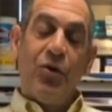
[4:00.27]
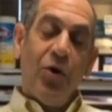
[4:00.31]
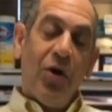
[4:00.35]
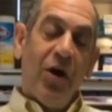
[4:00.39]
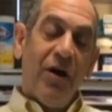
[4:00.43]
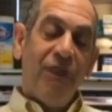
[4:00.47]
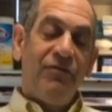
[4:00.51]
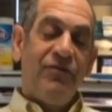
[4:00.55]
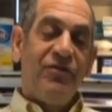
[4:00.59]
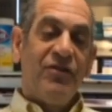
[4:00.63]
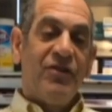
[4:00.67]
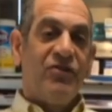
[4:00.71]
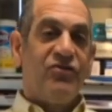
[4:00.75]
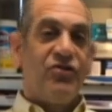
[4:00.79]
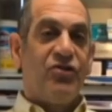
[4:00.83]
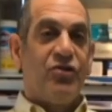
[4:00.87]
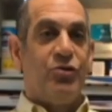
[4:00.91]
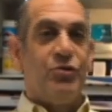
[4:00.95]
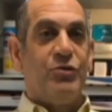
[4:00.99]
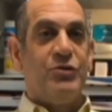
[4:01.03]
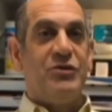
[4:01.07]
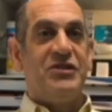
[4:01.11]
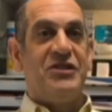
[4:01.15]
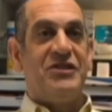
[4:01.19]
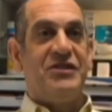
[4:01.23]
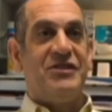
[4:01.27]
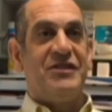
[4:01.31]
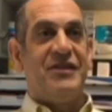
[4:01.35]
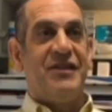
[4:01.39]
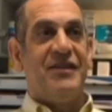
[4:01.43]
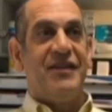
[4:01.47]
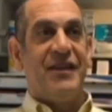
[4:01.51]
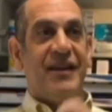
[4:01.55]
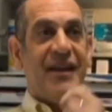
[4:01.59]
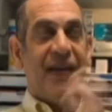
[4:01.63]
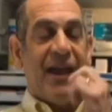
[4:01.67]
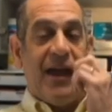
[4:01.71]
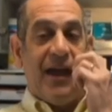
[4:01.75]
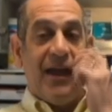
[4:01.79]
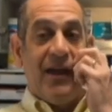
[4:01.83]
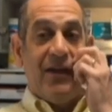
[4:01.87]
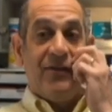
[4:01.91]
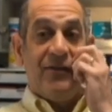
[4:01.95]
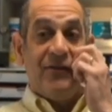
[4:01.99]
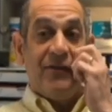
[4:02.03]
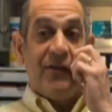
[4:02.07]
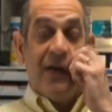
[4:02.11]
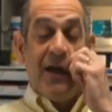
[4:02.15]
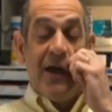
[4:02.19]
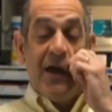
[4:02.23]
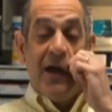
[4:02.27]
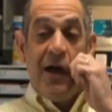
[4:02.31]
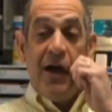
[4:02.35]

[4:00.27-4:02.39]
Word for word: off the solutions in the case.